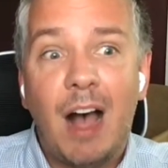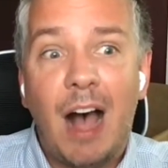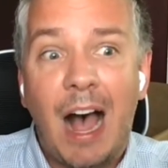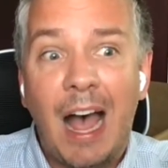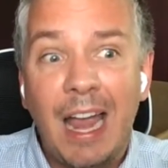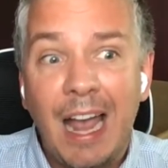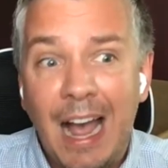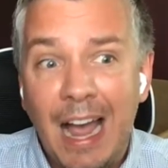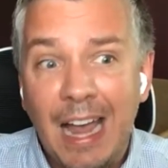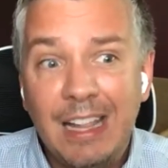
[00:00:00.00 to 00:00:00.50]

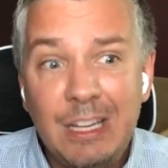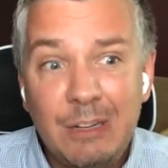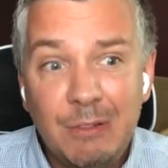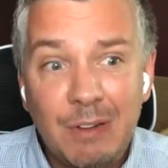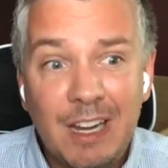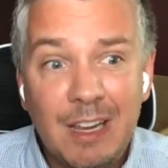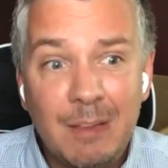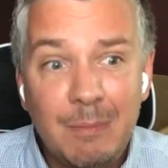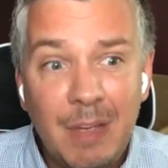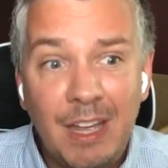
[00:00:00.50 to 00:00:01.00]
I highly
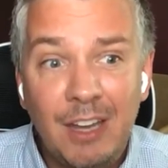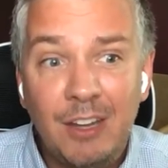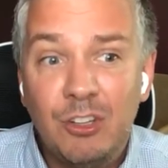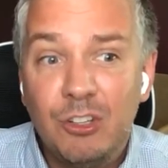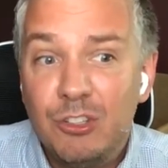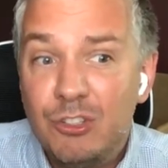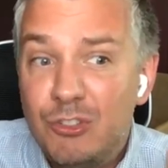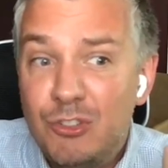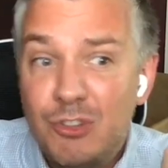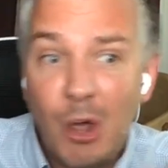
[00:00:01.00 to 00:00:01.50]

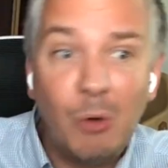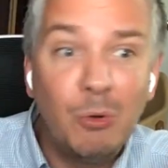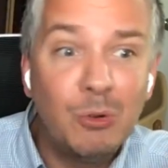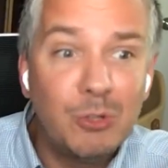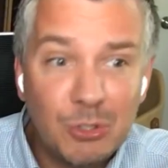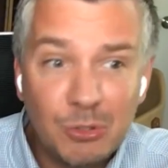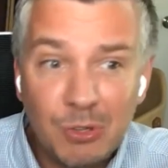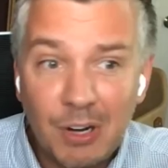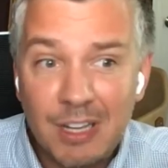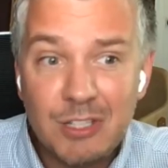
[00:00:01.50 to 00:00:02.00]
recommend
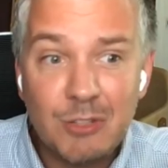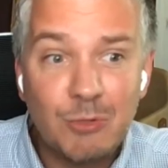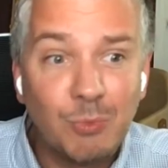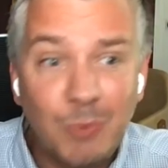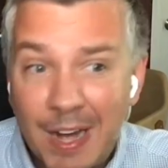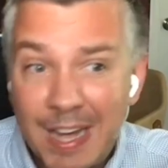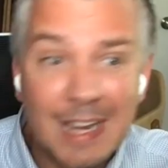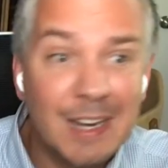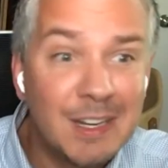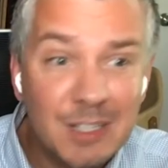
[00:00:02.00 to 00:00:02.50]
don't trust
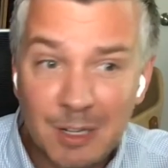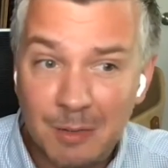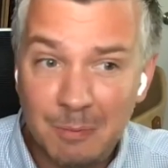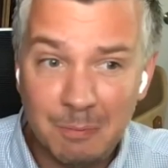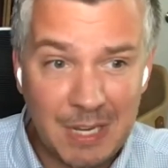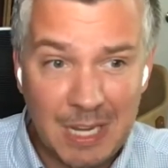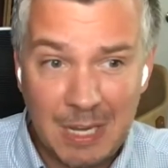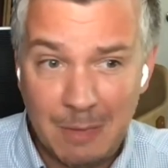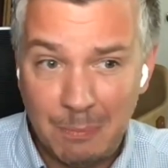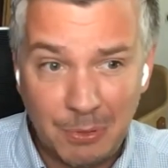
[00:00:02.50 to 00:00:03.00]

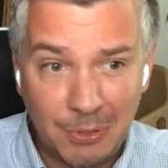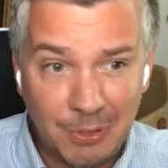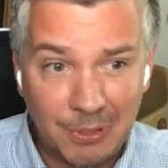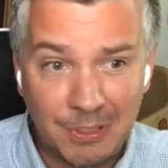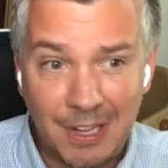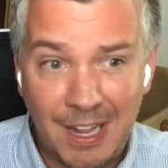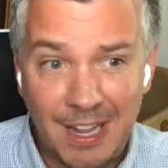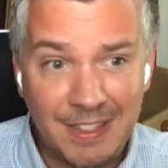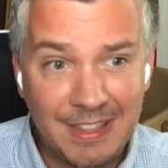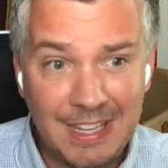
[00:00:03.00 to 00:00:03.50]
random
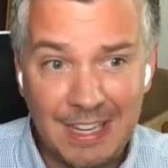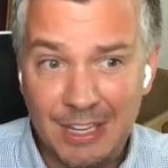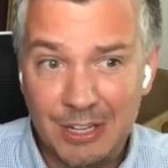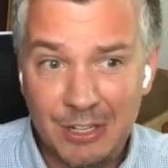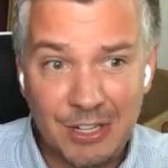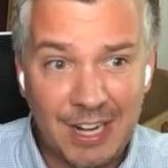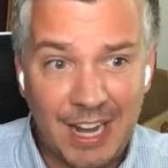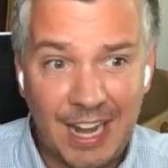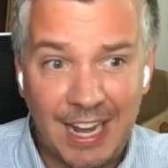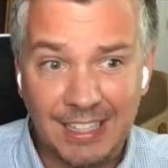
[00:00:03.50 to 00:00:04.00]
people on the
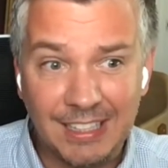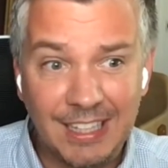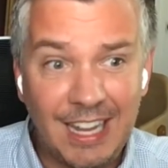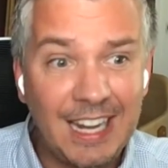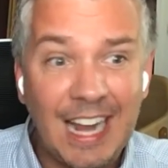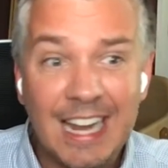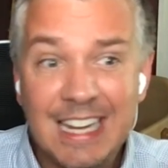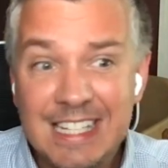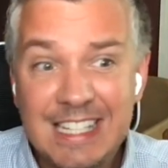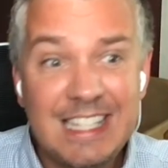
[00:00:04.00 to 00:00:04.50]
internet.
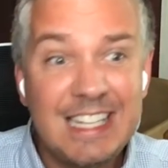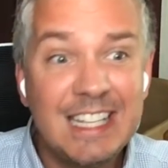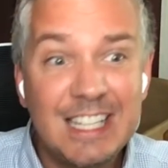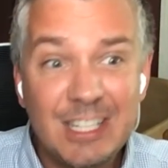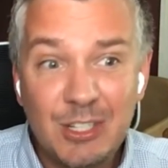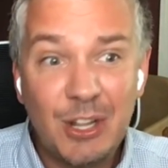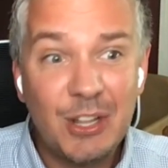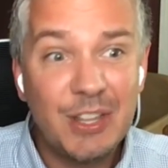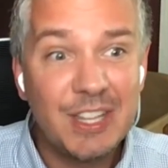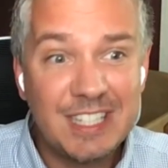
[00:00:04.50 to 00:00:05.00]
Like I see
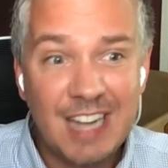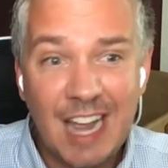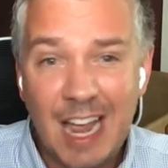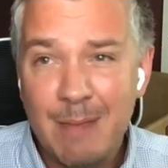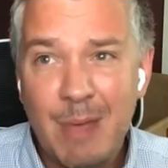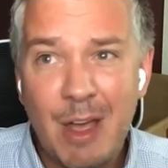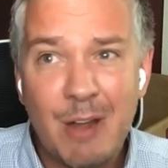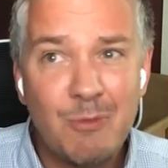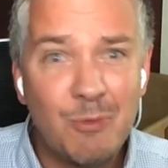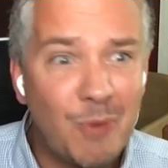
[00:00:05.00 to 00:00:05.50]
this all the
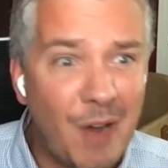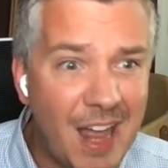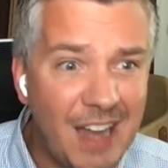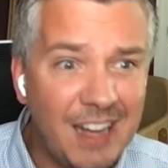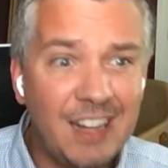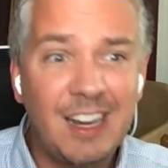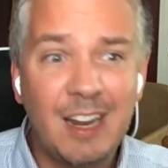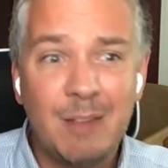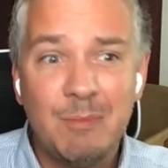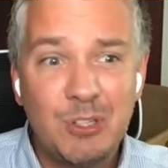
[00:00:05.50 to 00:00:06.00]
time on
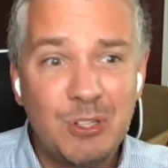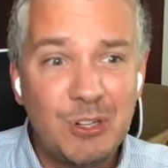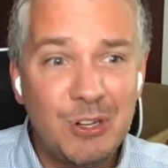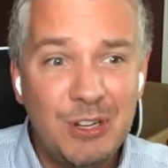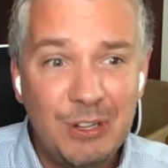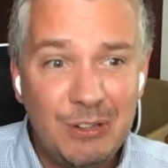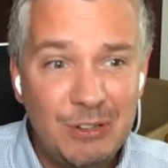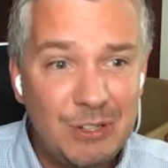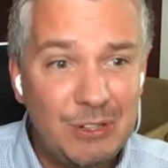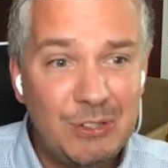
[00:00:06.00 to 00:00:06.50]
Reddit. I'm sure
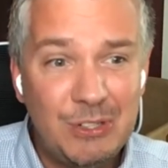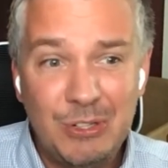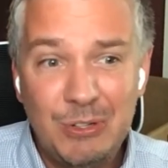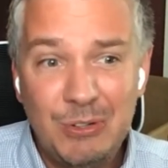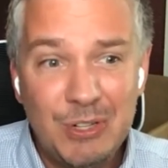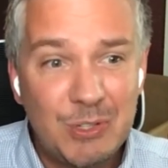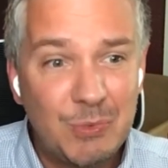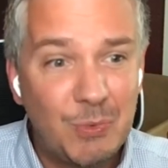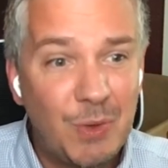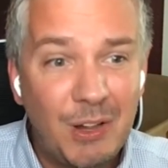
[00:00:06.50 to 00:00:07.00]
you do
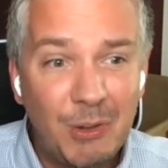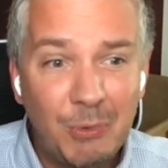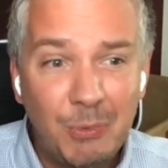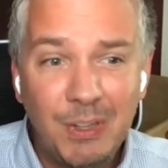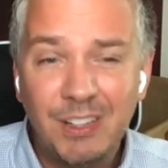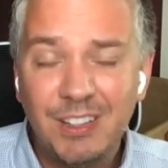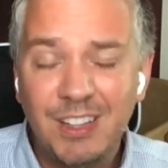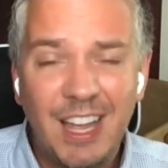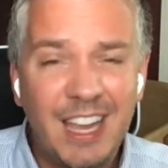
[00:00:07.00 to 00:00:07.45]
too as well, Will.